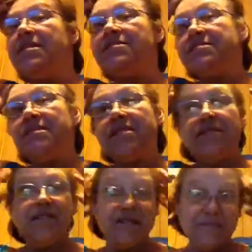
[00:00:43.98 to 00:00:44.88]
last
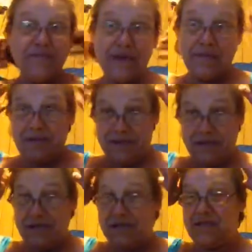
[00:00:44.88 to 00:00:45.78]
night, and I was
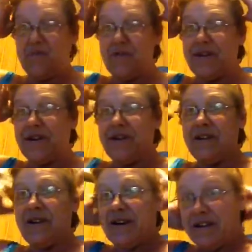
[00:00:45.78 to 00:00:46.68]
babysitting this morning, and
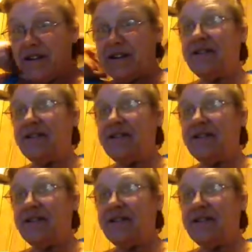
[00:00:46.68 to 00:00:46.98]
I had a